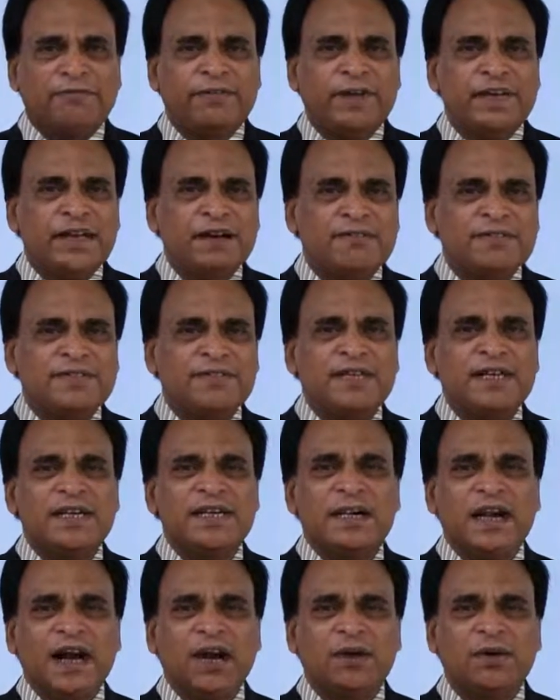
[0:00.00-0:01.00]
We have
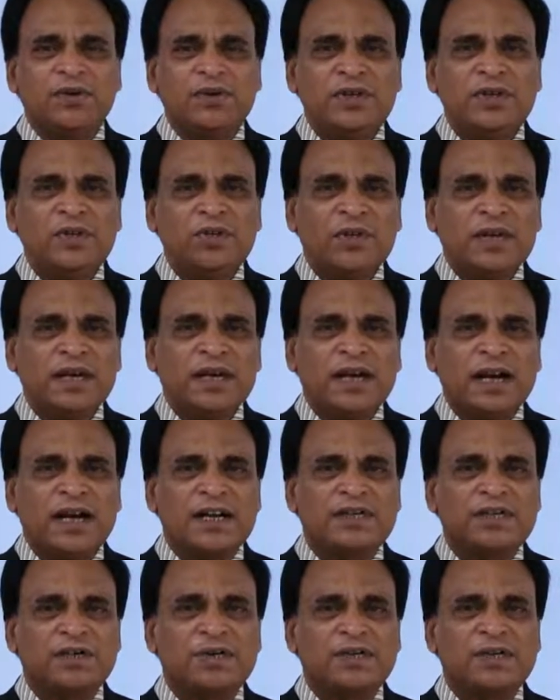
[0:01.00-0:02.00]
seen how you can
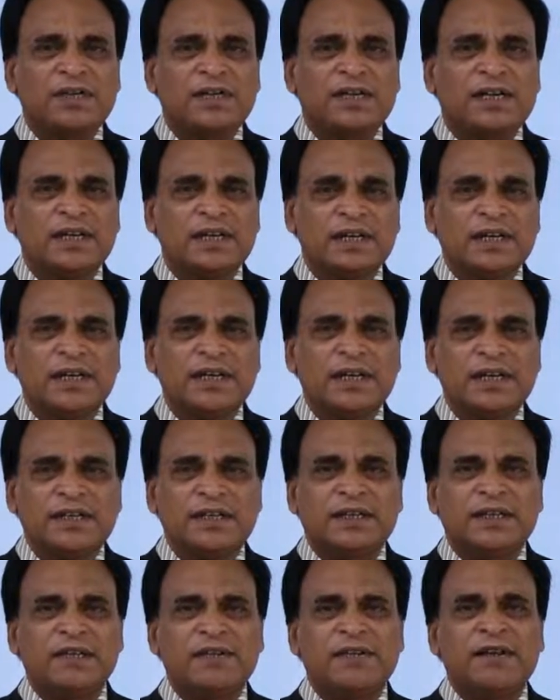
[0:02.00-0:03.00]
actually
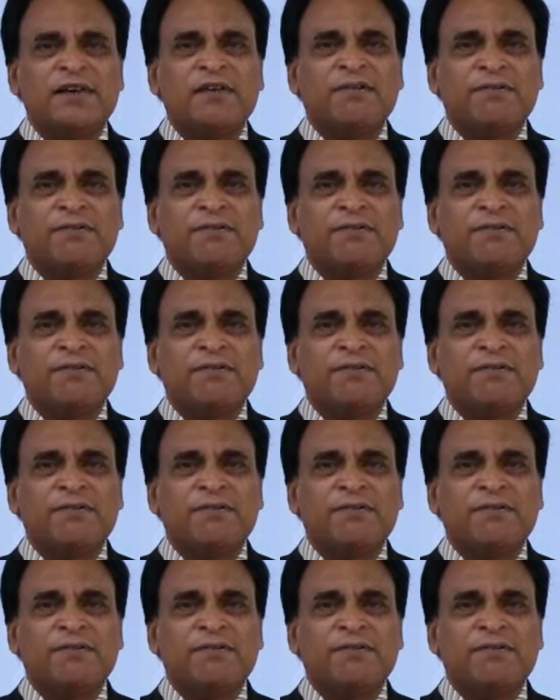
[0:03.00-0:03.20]
create a